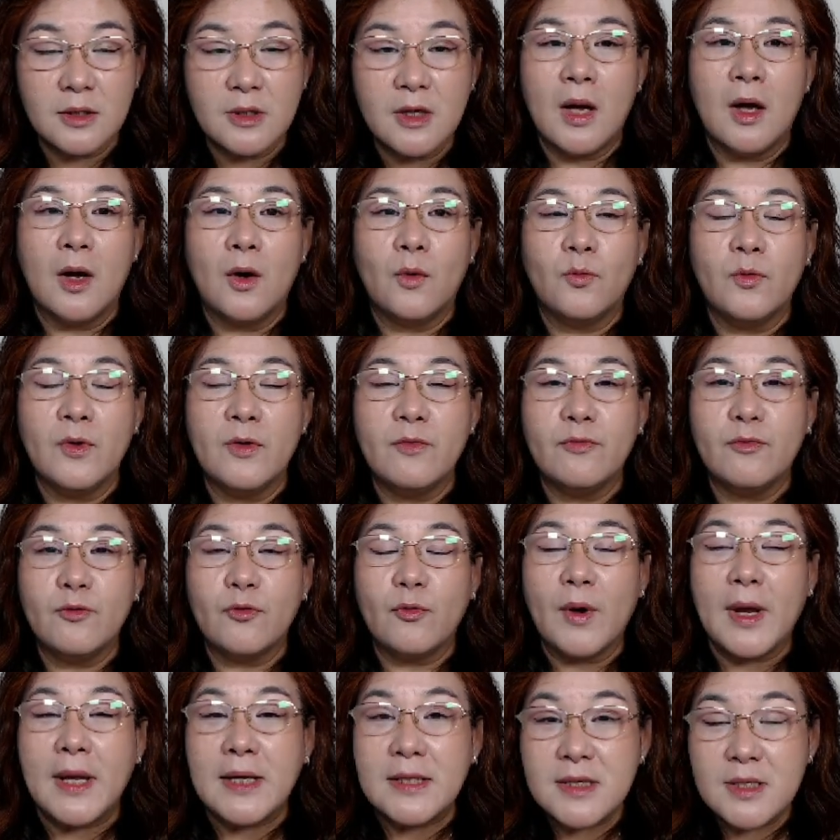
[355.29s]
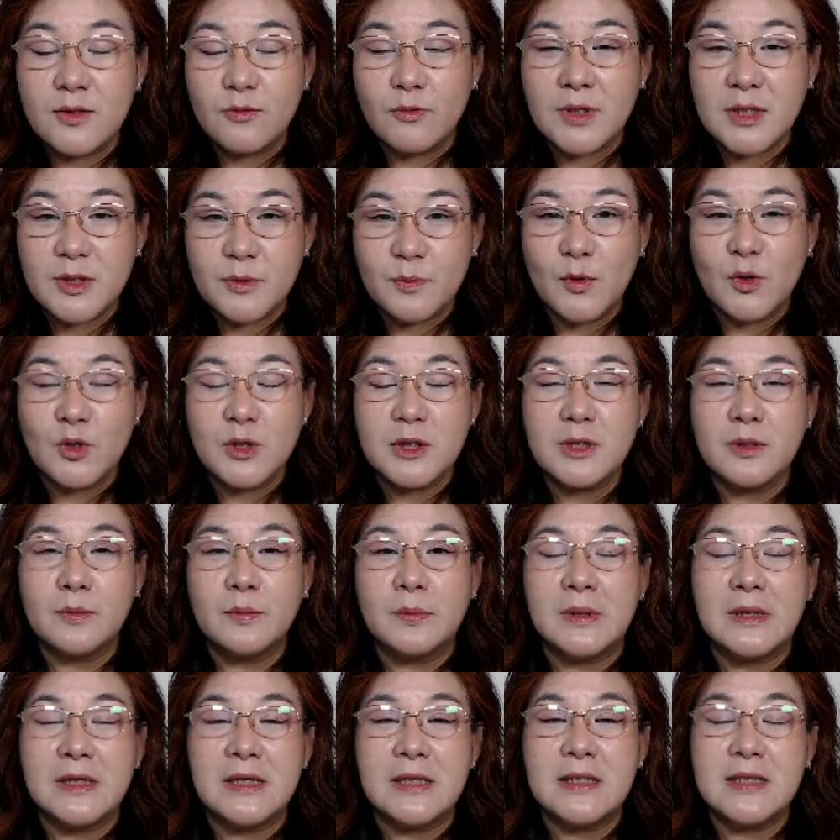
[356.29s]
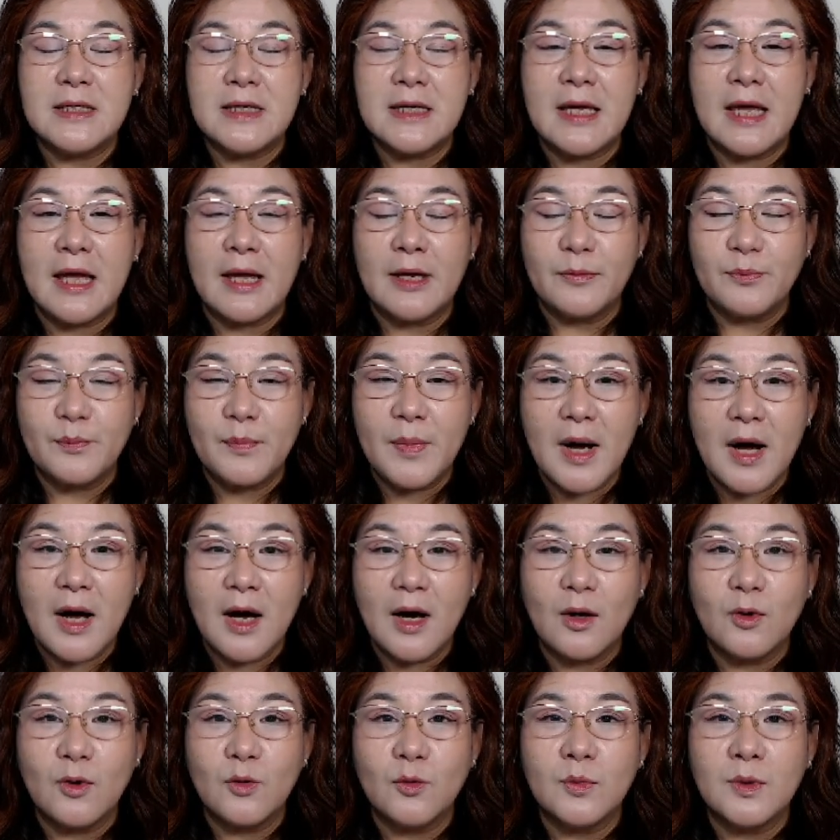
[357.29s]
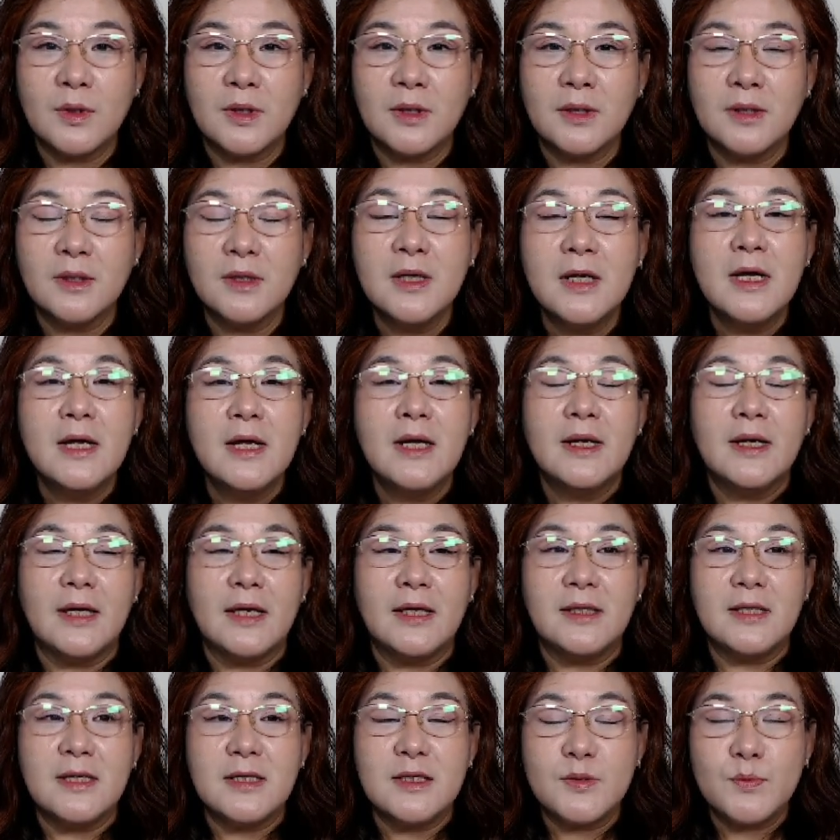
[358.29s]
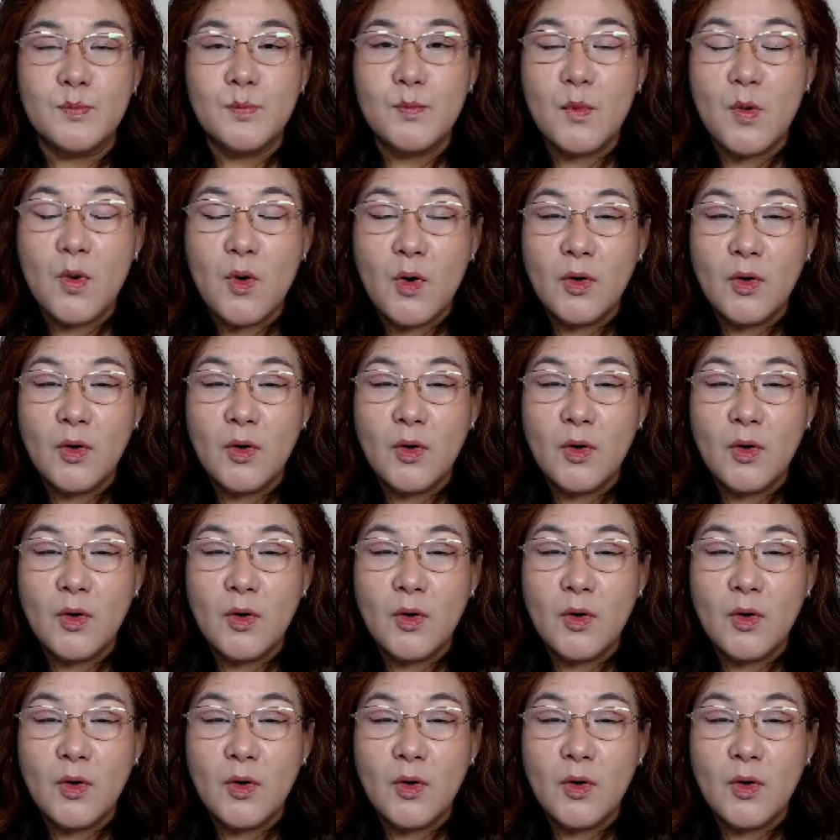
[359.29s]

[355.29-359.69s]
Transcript: With greater responsibility and power, it is more